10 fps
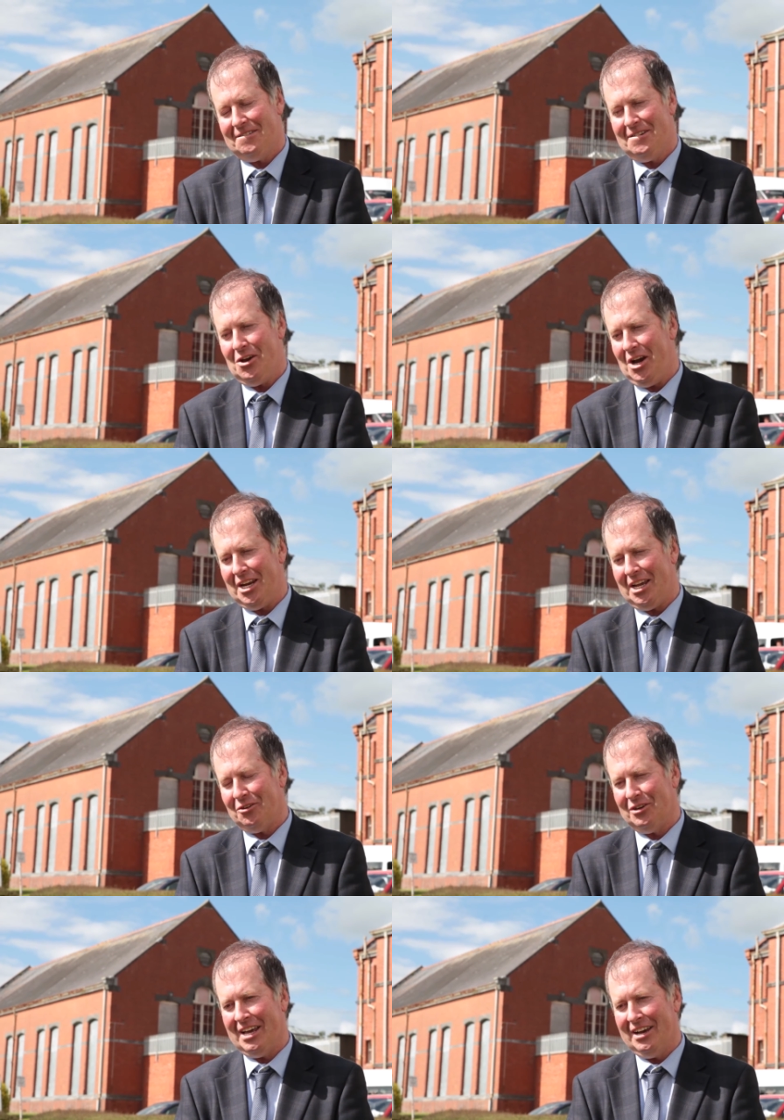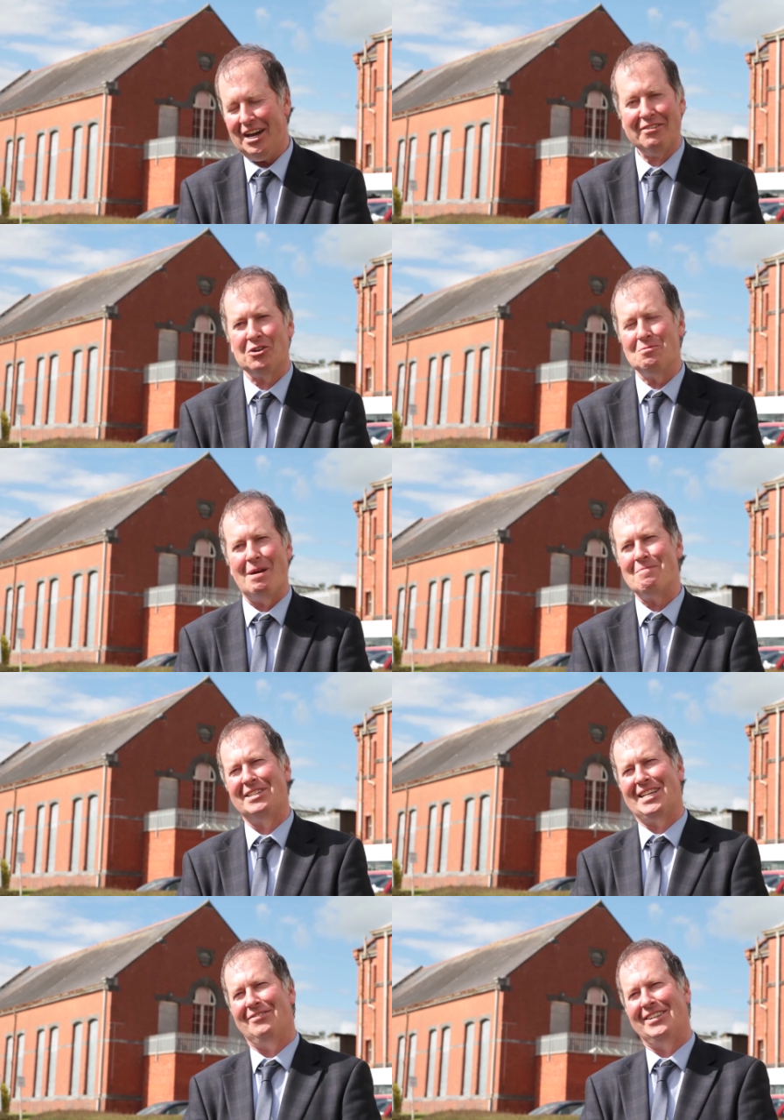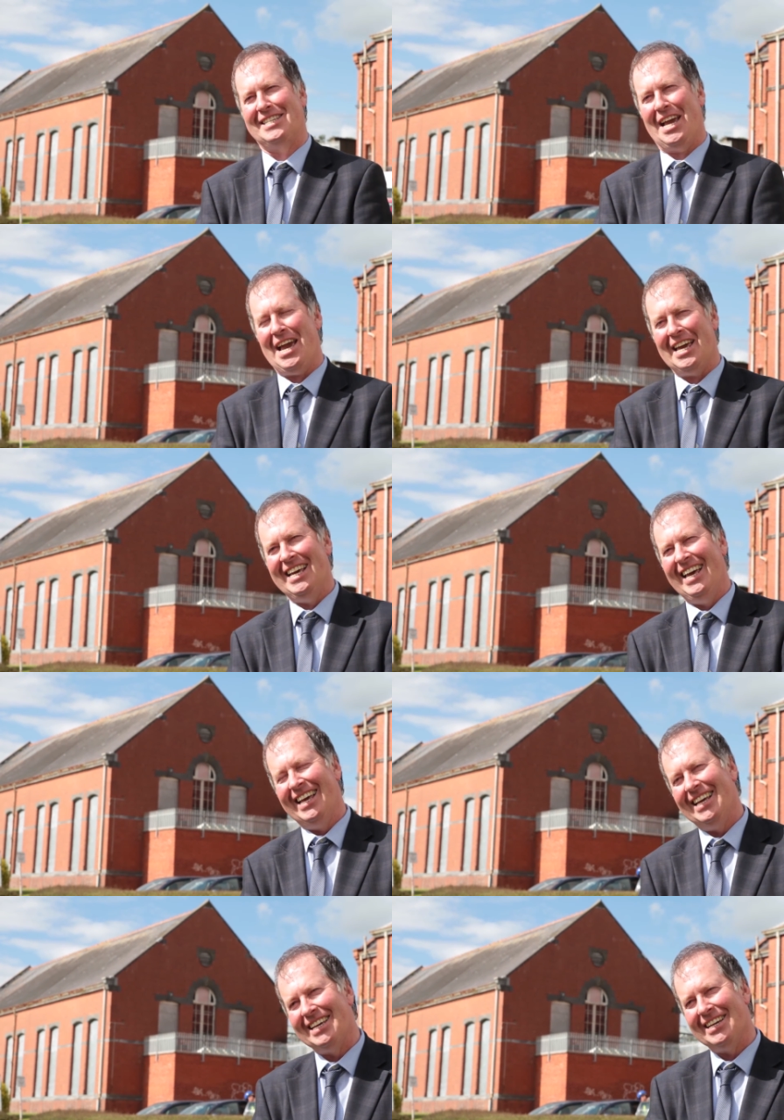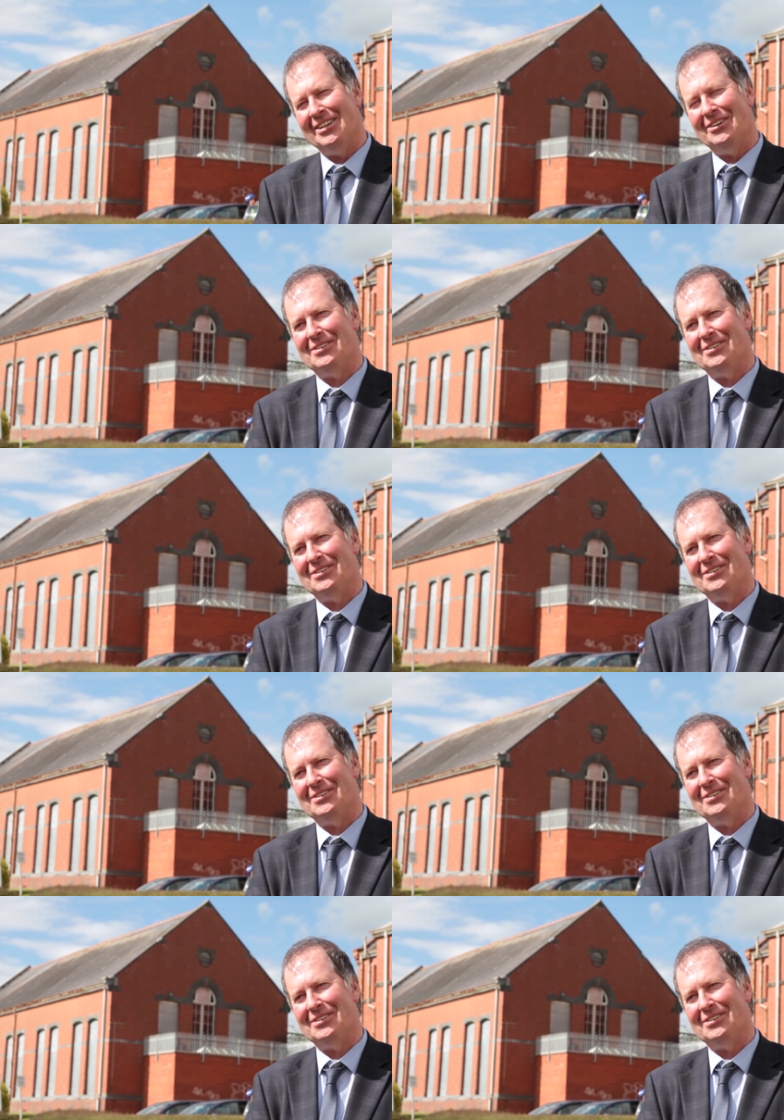Or? Oh, I, I don't, I have good memories of it, yeah, you know.